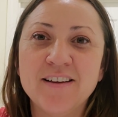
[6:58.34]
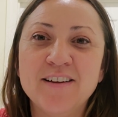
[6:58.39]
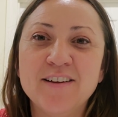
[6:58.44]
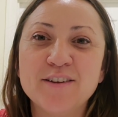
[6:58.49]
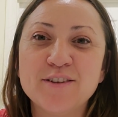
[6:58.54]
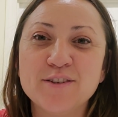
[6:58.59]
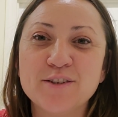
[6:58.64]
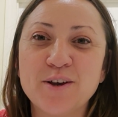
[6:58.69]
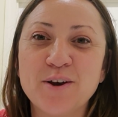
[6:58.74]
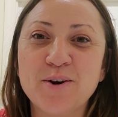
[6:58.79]

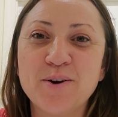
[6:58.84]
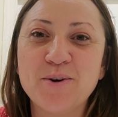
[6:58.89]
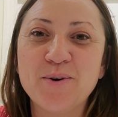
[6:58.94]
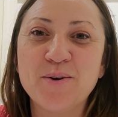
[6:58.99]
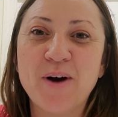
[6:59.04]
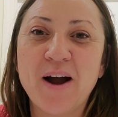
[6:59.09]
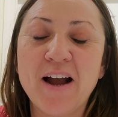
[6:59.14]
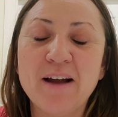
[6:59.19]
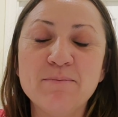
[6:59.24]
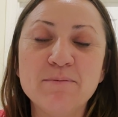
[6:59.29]
So
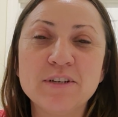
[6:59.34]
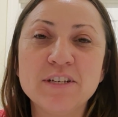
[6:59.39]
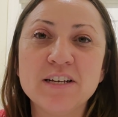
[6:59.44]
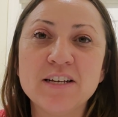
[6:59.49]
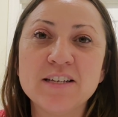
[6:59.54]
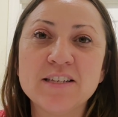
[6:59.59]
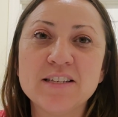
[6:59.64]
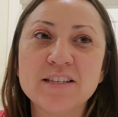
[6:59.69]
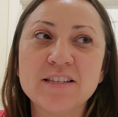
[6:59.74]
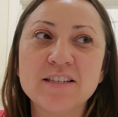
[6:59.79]

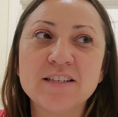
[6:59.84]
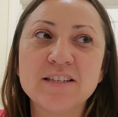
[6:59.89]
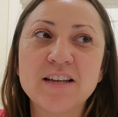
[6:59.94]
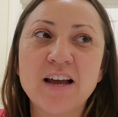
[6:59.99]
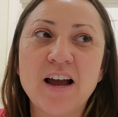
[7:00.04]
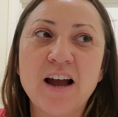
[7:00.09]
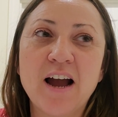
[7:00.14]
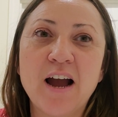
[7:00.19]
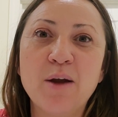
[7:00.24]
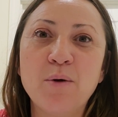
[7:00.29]

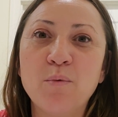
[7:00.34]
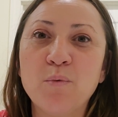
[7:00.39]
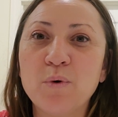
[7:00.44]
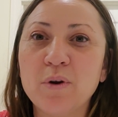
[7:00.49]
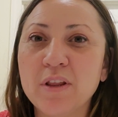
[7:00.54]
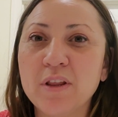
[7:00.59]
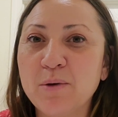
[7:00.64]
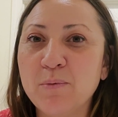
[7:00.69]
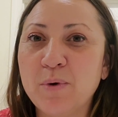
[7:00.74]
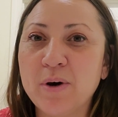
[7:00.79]
I
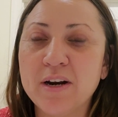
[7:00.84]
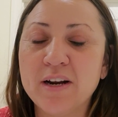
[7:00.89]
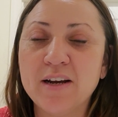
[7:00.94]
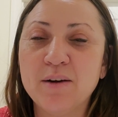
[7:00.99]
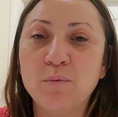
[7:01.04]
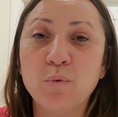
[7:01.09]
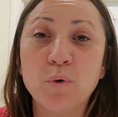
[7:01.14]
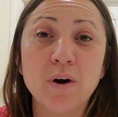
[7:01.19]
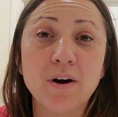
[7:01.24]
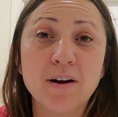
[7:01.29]
really want
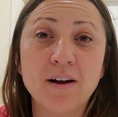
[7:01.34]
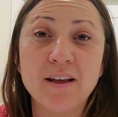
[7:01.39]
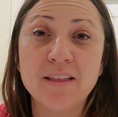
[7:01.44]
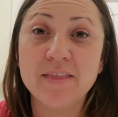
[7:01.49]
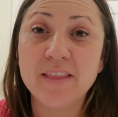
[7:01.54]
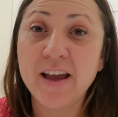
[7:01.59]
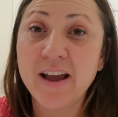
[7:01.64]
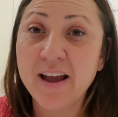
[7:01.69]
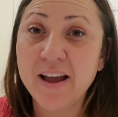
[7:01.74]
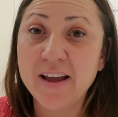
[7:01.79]
to work on
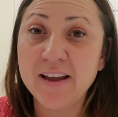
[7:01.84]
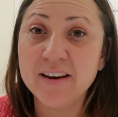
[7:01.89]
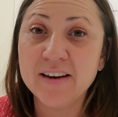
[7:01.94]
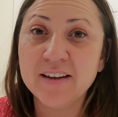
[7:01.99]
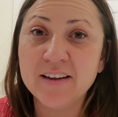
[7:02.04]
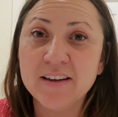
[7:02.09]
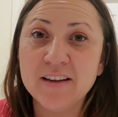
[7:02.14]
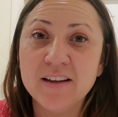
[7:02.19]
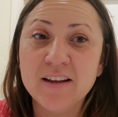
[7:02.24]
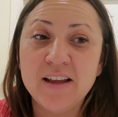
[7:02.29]
that,
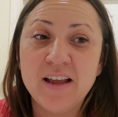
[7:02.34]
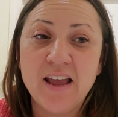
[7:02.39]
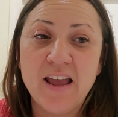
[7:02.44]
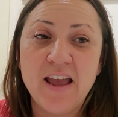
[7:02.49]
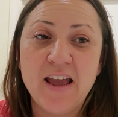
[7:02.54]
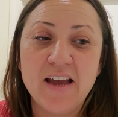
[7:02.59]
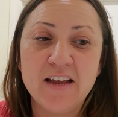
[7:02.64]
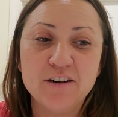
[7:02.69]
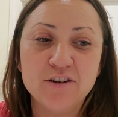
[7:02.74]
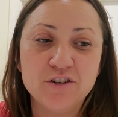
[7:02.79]

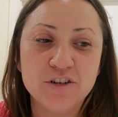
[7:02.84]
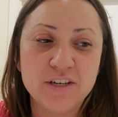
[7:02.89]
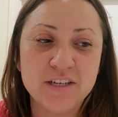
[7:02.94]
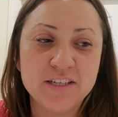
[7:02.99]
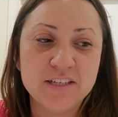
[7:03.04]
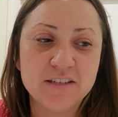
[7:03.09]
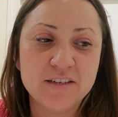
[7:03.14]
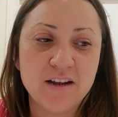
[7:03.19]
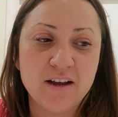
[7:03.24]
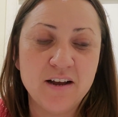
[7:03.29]
and
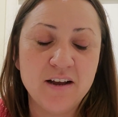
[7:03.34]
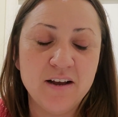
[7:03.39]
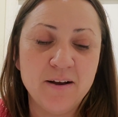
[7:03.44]
just